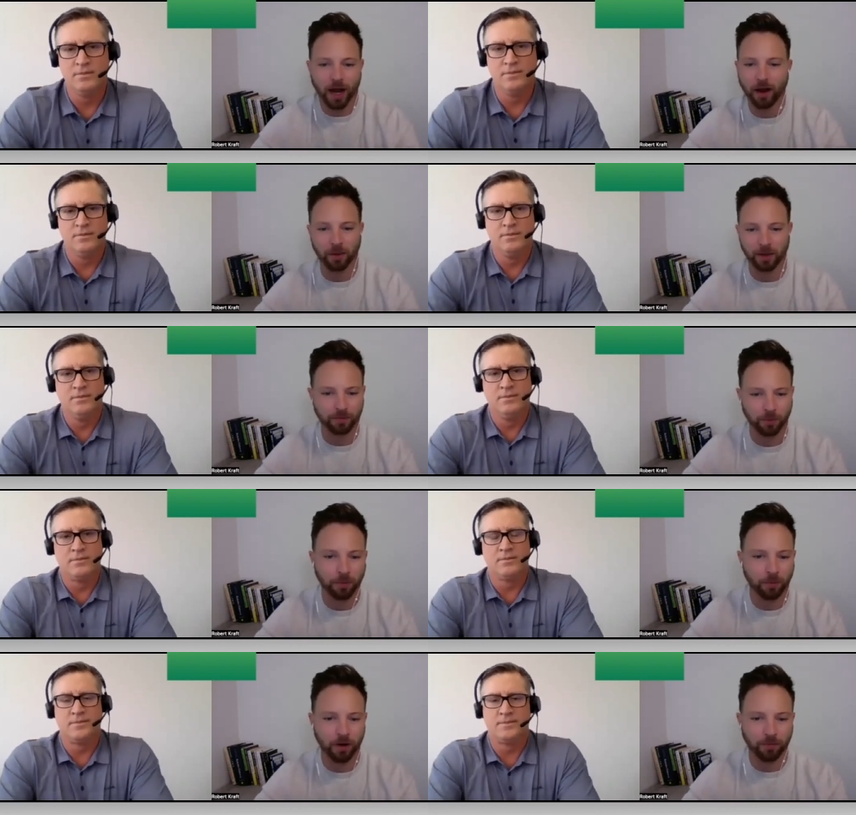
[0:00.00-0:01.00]
Speaker 1: now. I mean,
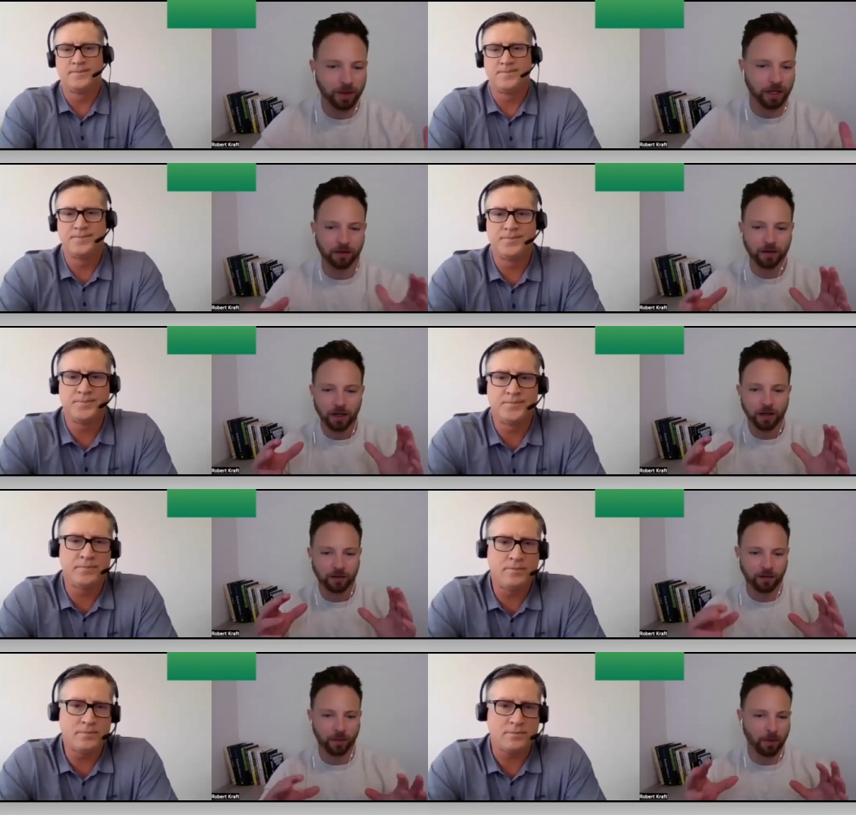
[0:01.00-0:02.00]
what, what have been
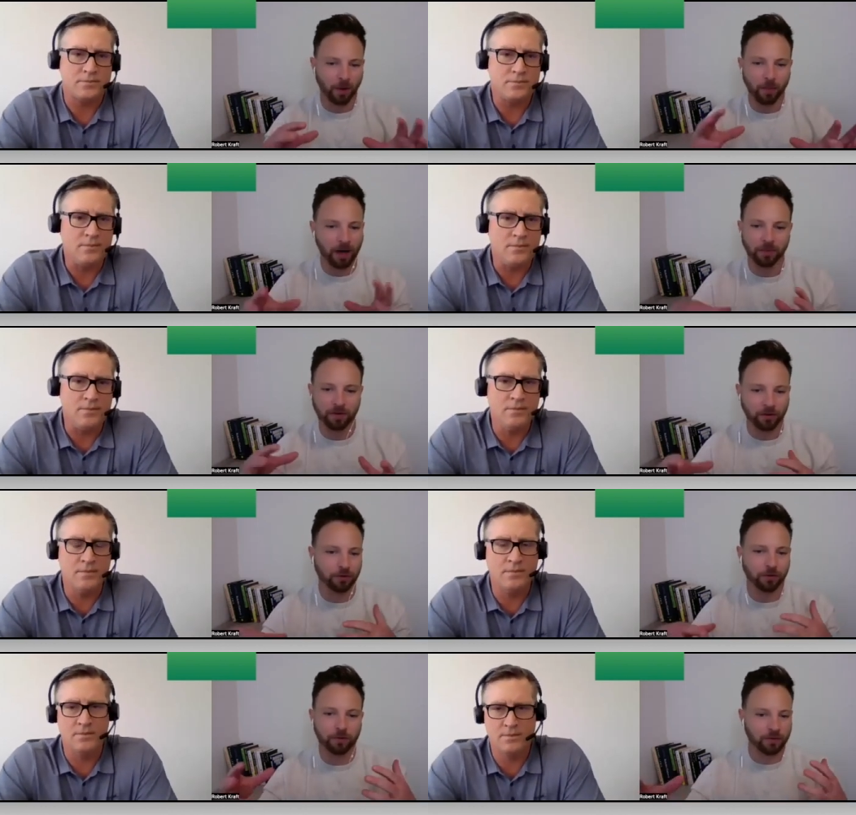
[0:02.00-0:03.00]
some of the momentum
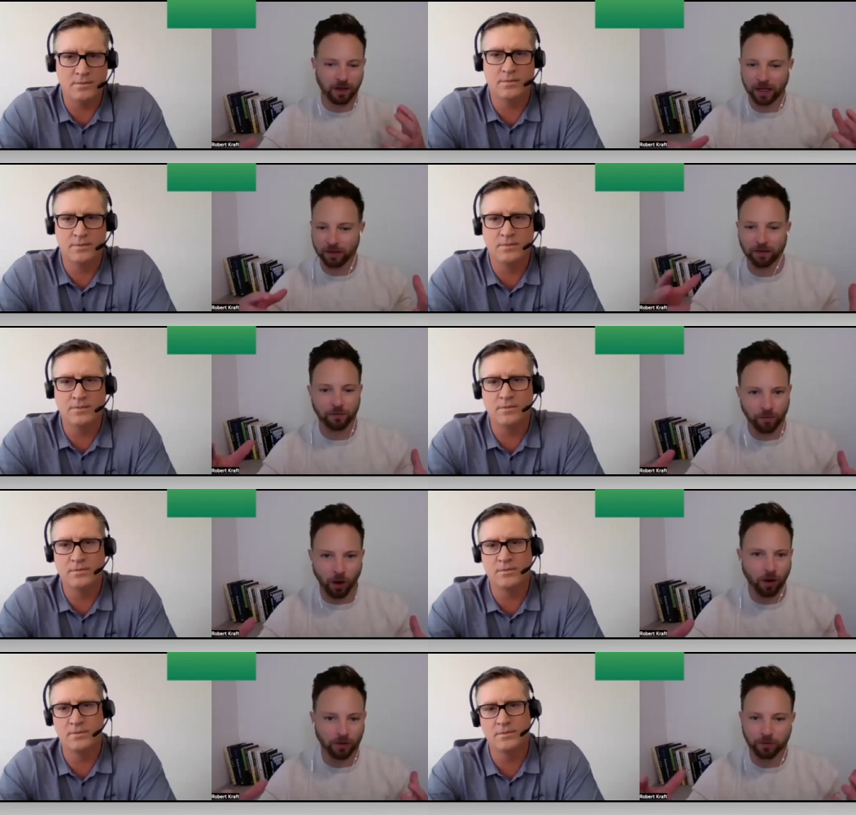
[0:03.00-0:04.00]
signals you've seen thus
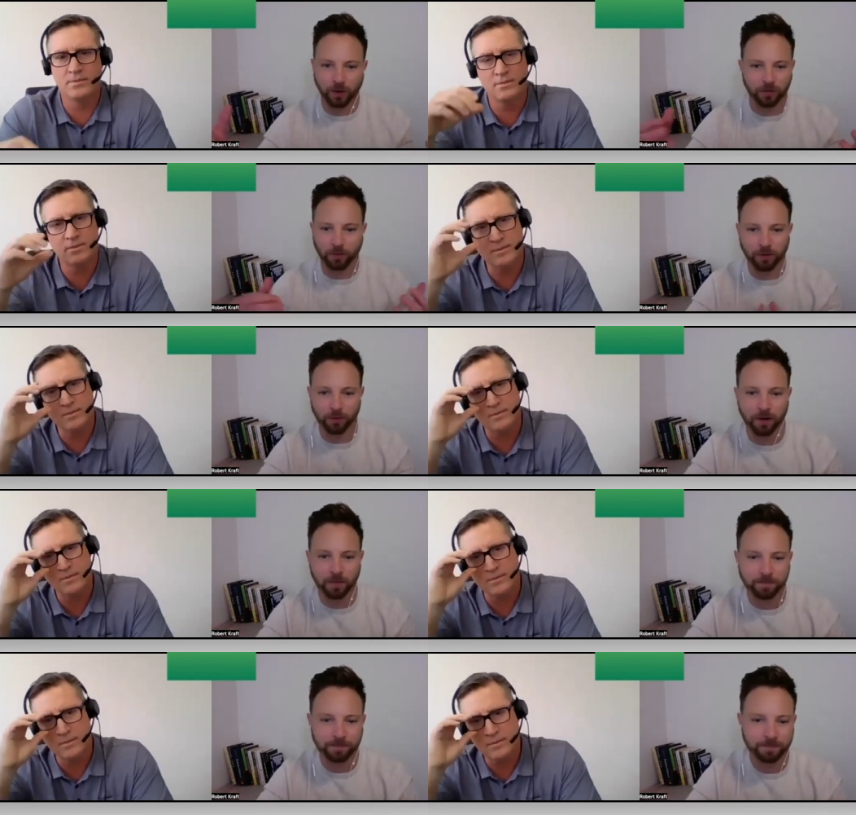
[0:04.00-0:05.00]
far in twenty
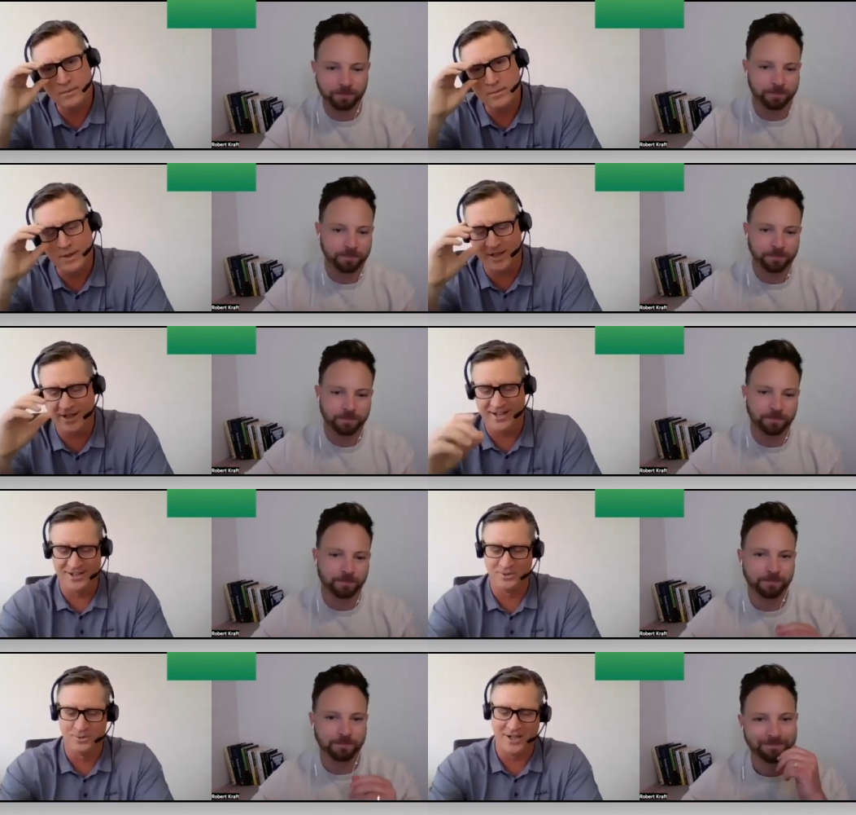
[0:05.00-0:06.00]
twenty-three?
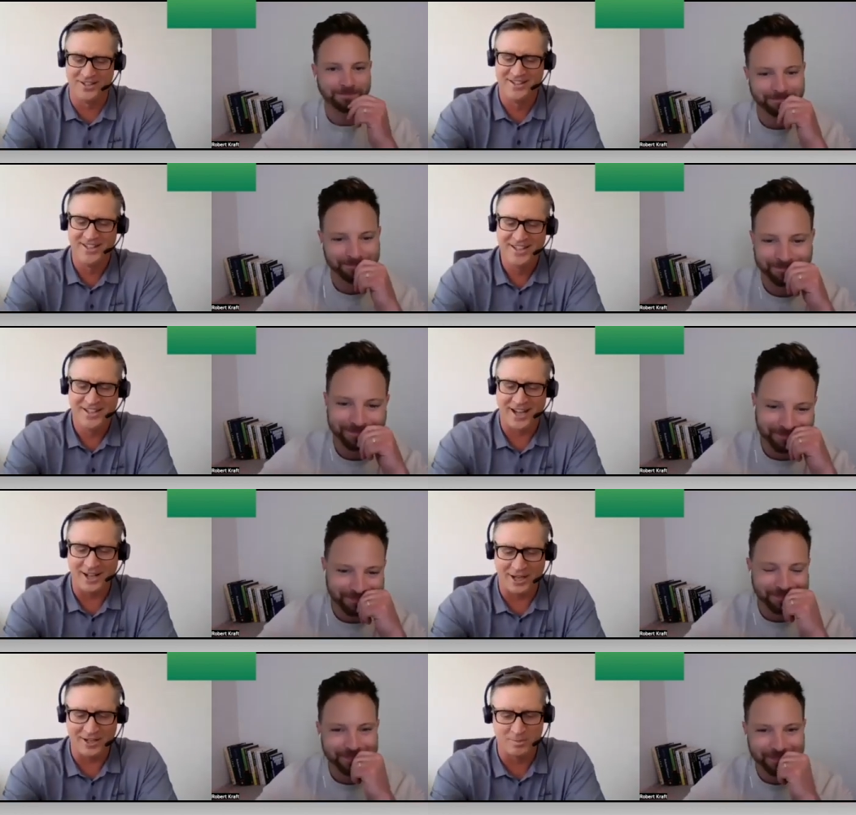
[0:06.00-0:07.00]
Speaker 2: Well,
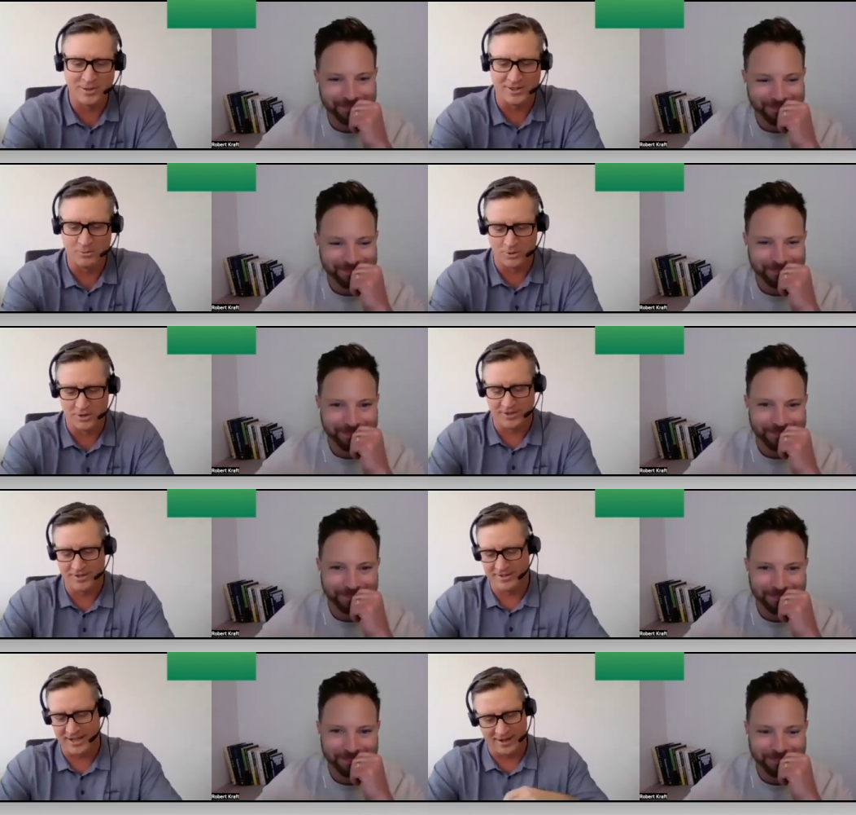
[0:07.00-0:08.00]
I, I'd split the
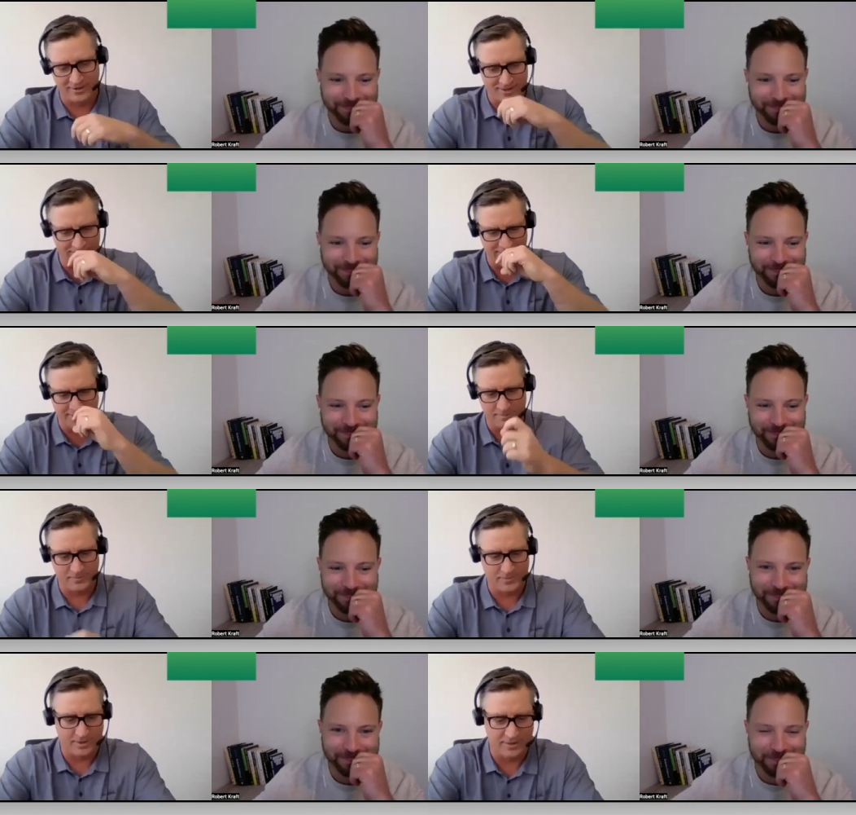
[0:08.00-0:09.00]
world now in,
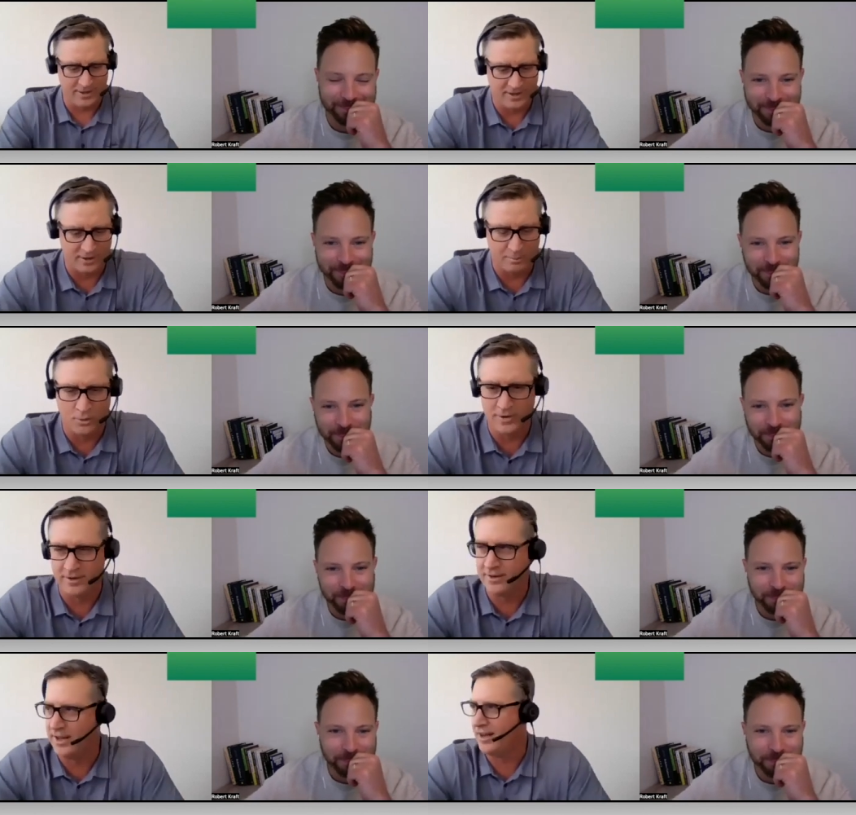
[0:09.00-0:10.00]
um, in, in an
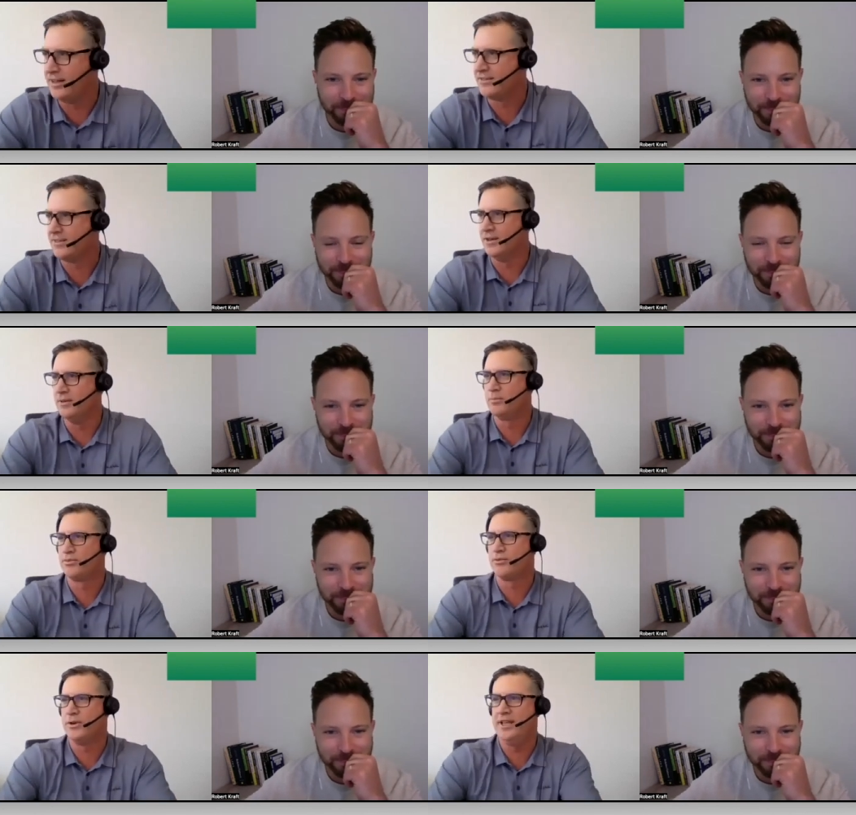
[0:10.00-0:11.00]
important date. It's the
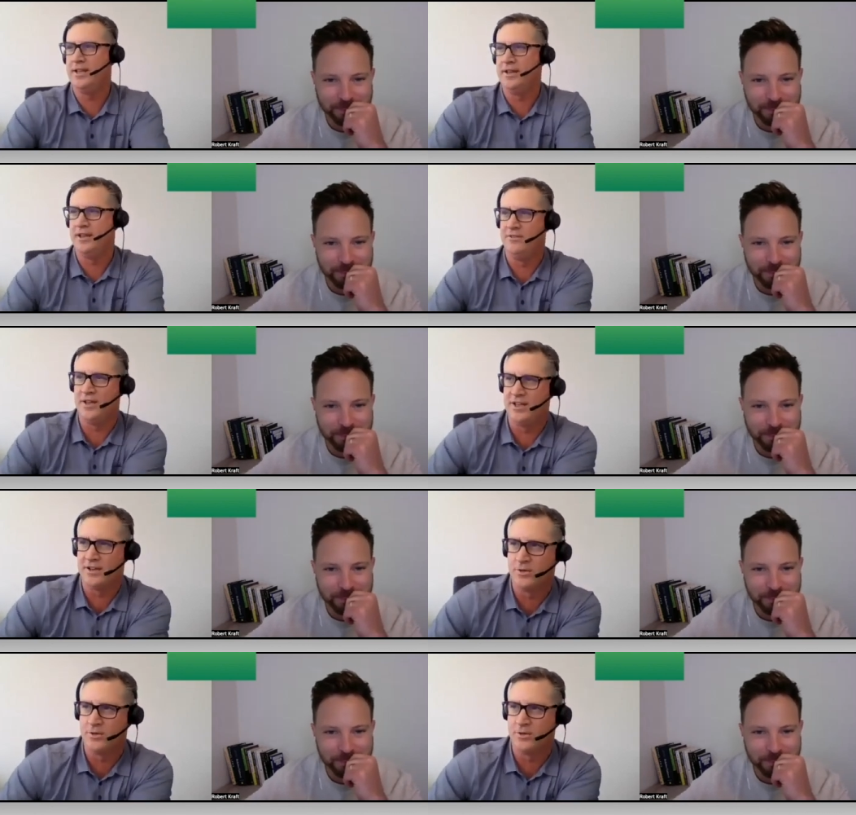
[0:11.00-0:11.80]
pre-NVIDIA